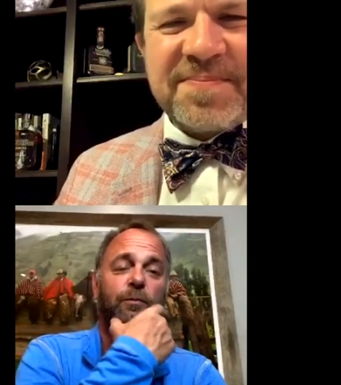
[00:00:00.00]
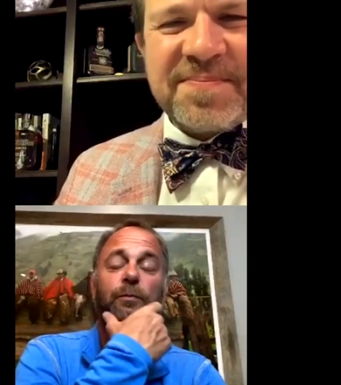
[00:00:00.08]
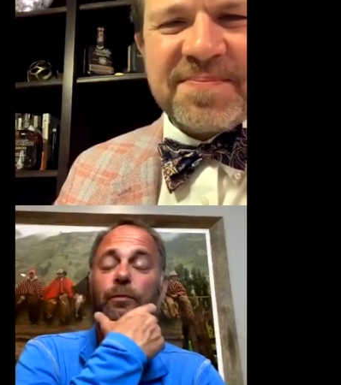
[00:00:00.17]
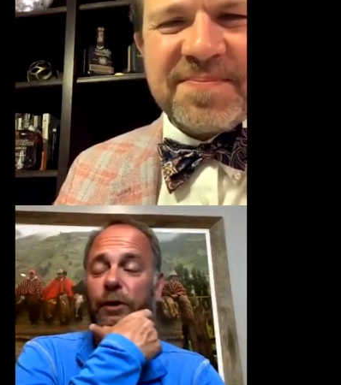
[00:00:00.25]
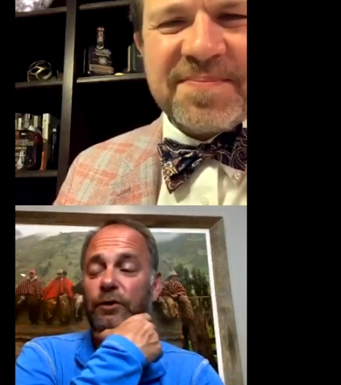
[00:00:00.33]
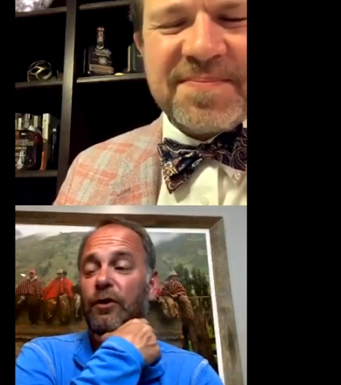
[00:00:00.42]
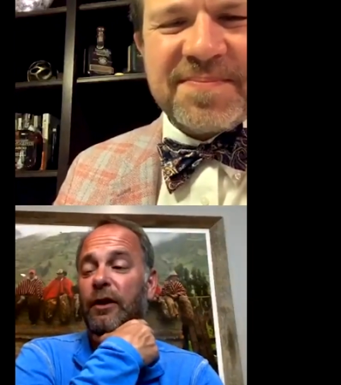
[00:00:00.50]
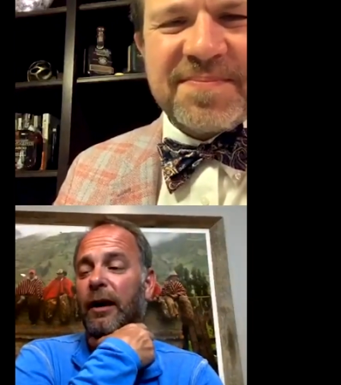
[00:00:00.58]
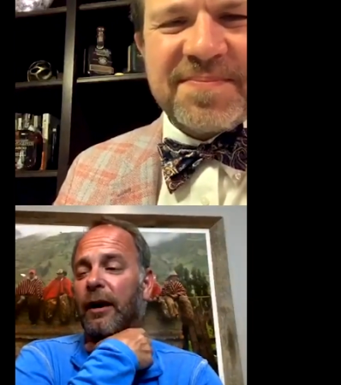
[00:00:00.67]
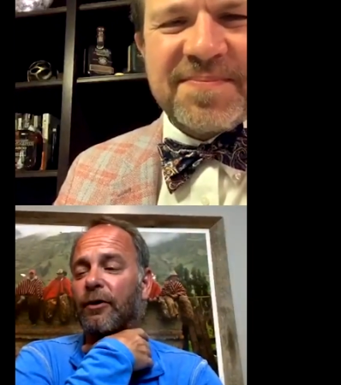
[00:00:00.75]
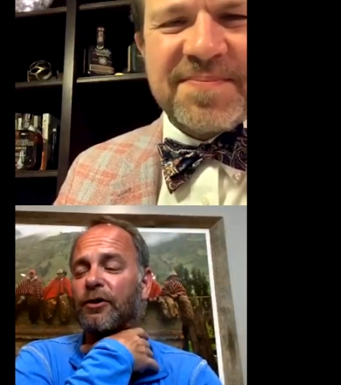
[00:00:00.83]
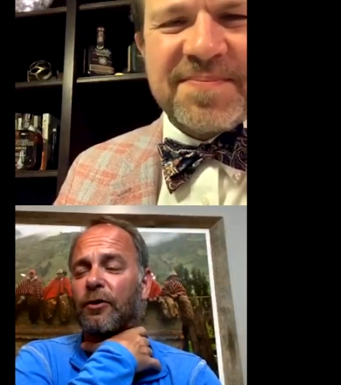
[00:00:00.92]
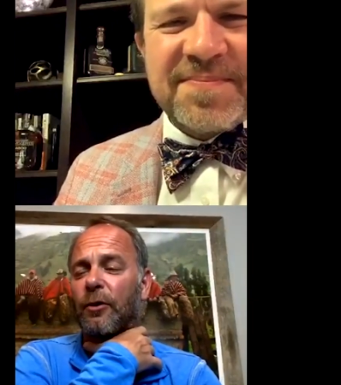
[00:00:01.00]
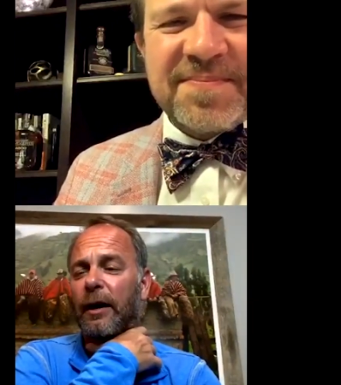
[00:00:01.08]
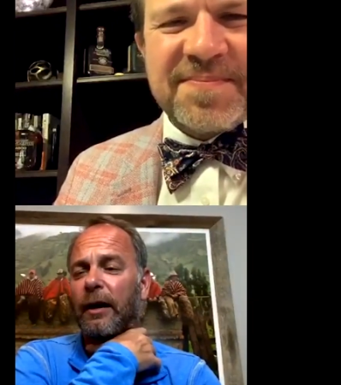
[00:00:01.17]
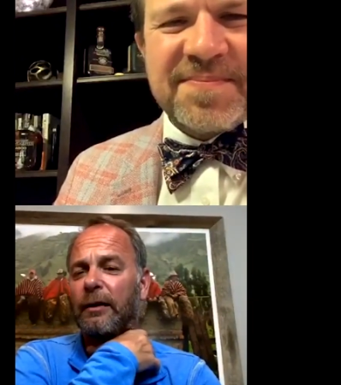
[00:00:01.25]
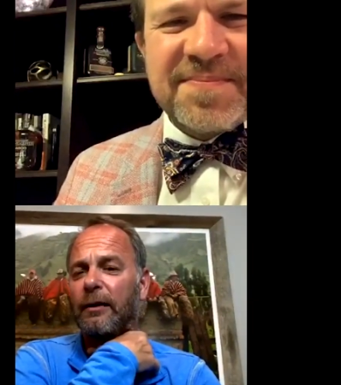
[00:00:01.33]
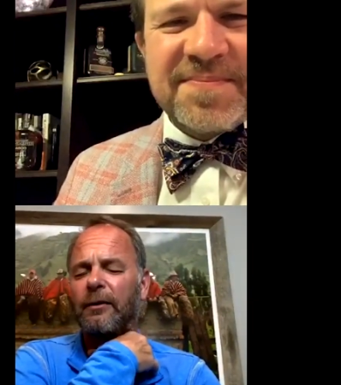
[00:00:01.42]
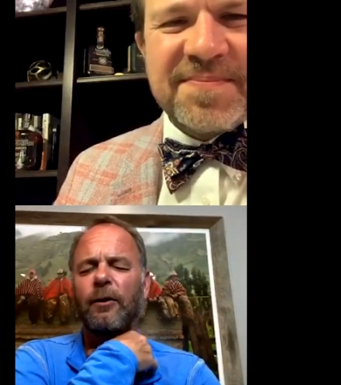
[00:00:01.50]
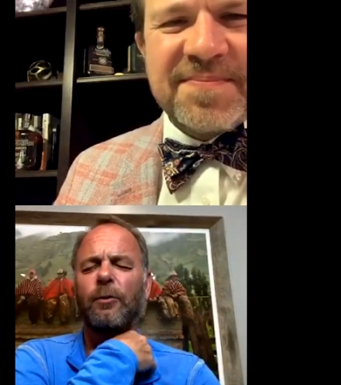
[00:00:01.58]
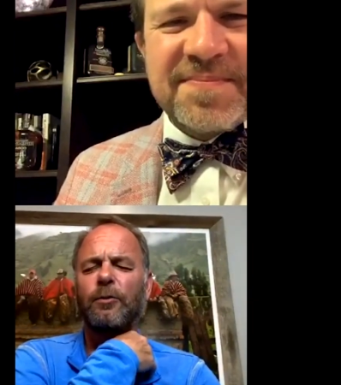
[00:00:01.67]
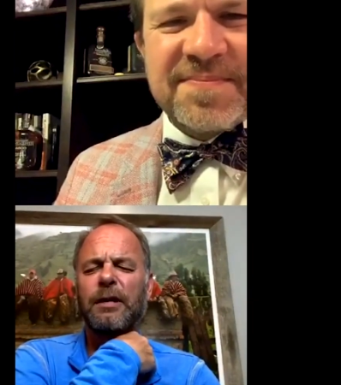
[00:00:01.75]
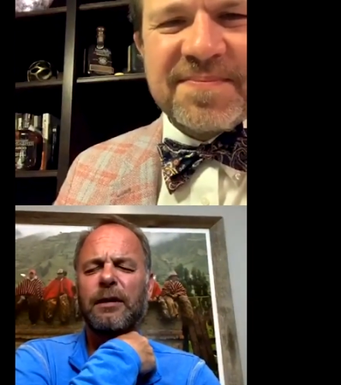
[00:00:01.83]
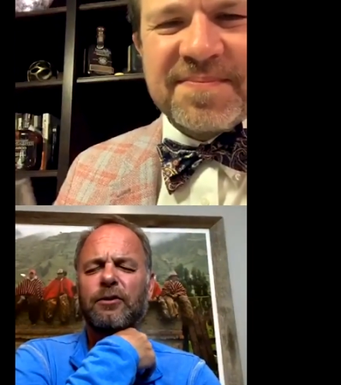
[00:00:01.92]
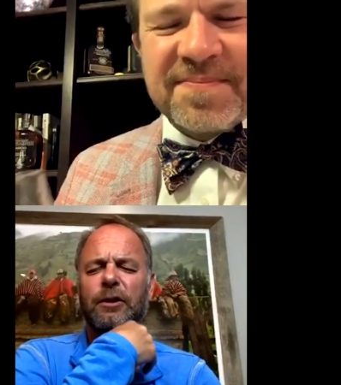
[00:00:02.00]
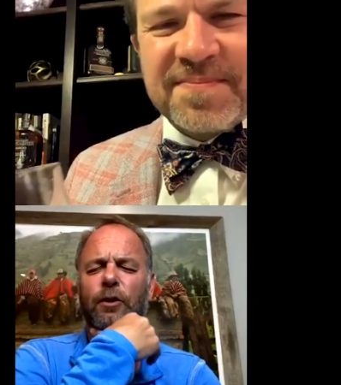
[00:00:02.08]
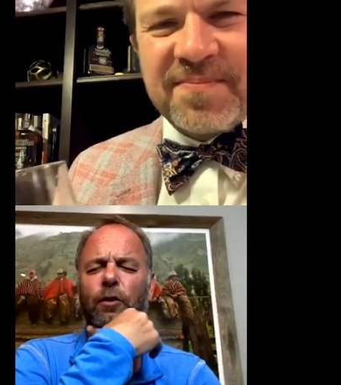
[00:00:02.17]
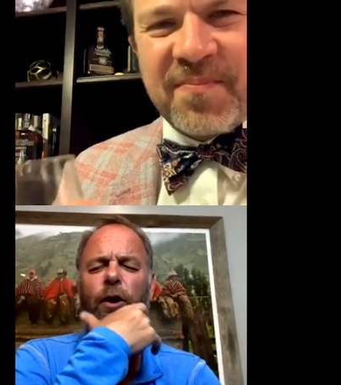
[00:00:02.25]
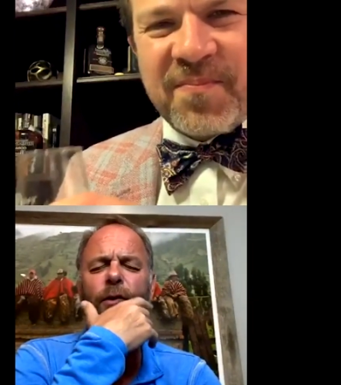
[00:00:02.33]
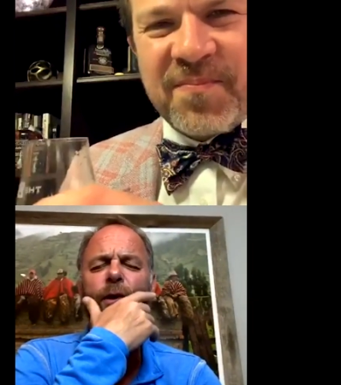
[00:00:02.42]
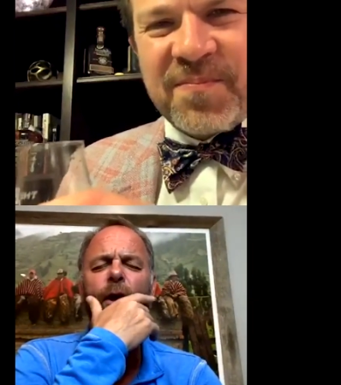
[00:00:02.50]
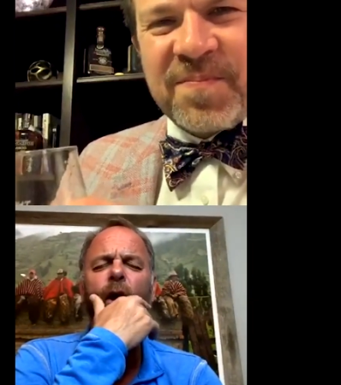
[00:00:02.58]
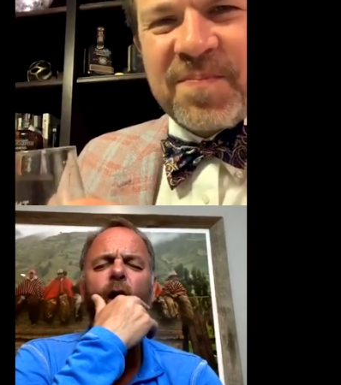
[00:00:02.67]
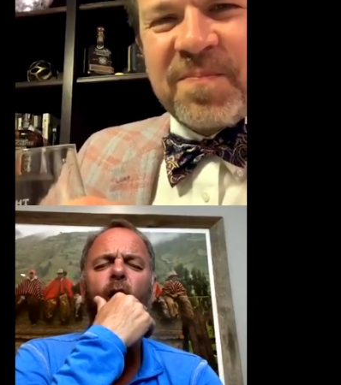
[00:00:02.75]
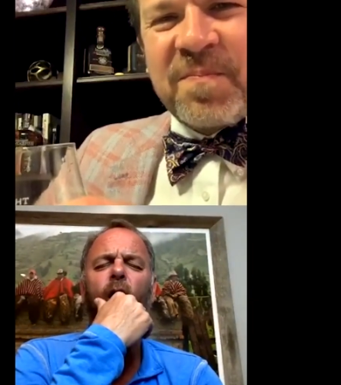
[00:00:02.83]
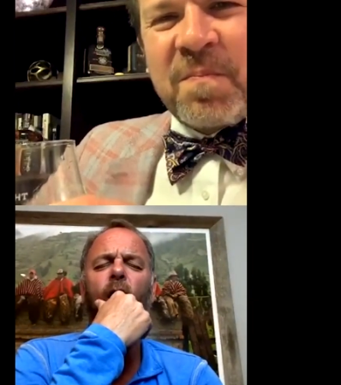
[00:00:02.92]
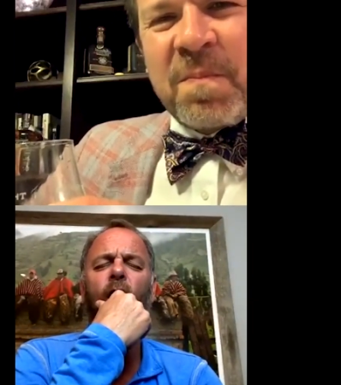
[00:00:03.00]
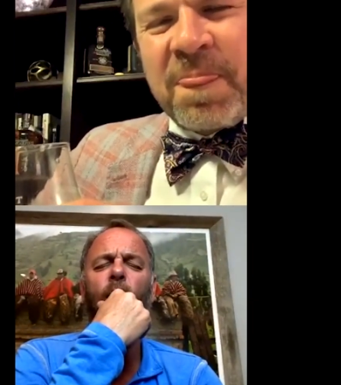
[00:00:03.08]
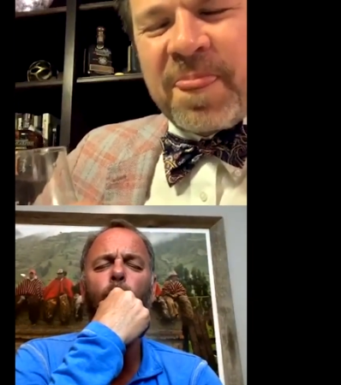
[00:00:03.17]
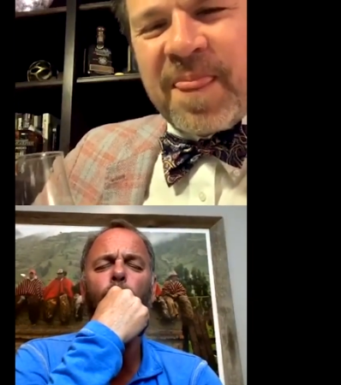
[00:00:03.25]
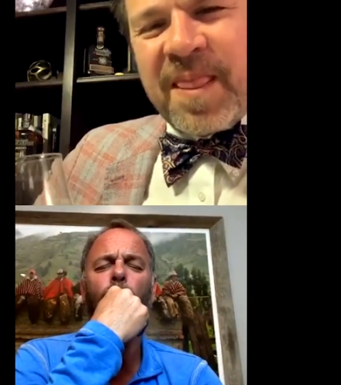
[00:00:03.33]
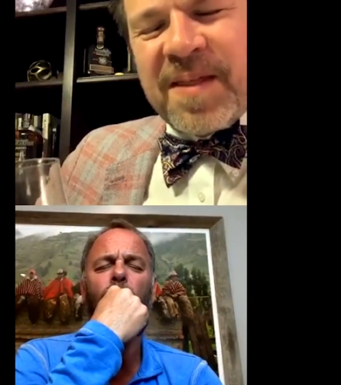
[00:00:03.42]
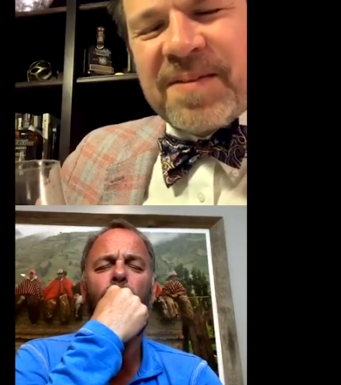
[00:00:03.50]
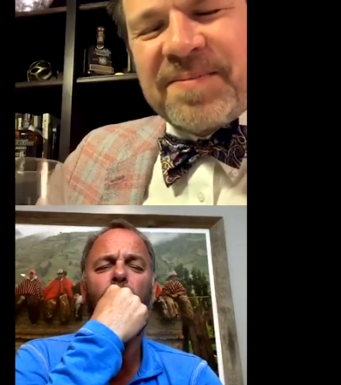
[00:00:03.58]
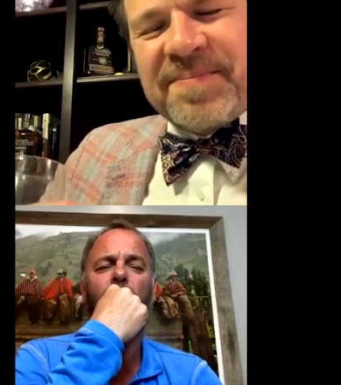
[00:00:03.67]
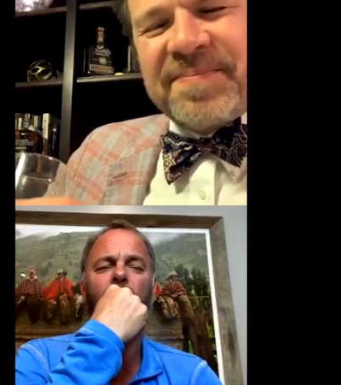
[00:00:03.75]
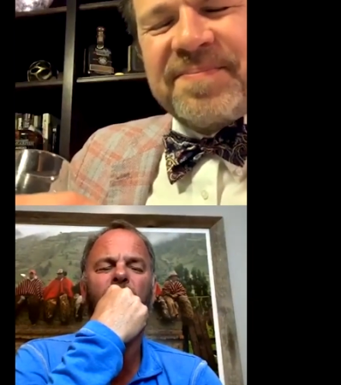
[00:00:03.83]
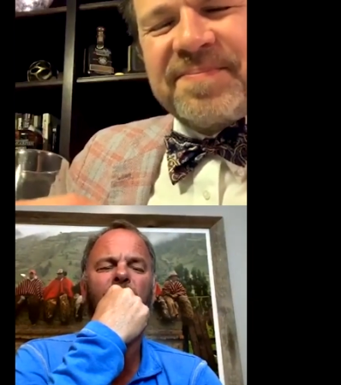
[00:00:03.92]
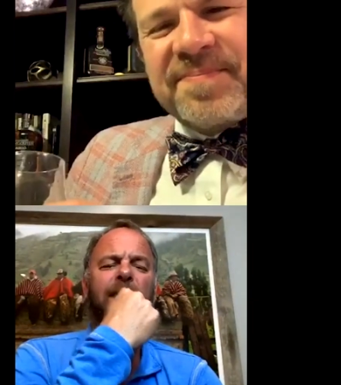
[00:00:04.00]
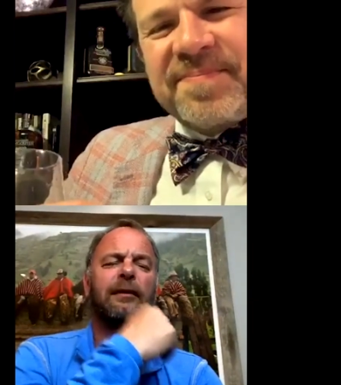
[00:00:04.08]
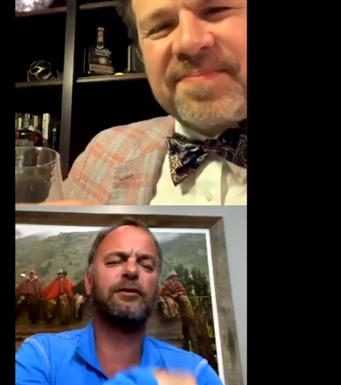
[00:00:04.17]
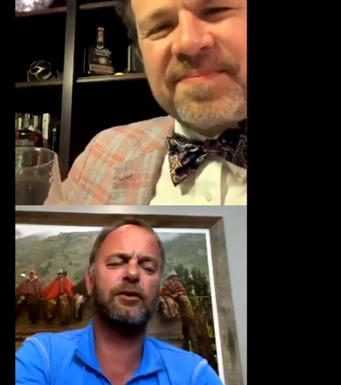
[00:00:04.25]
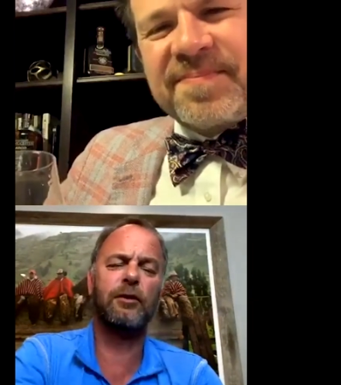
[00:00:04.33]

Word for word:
Speaker 1: Pritchard Hill, I also had, no, it was actually Groth, had this